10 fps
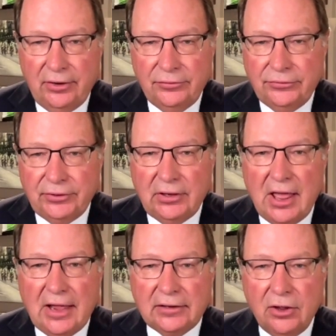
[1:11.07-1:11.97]
It's just a
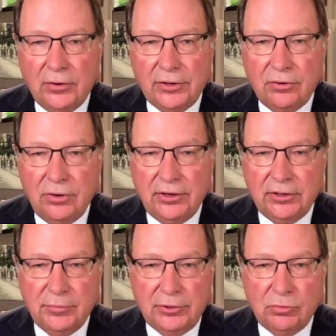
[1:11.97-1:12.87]
lot going on in
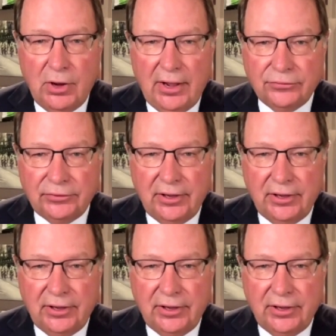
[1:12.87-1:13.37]
the Midwest.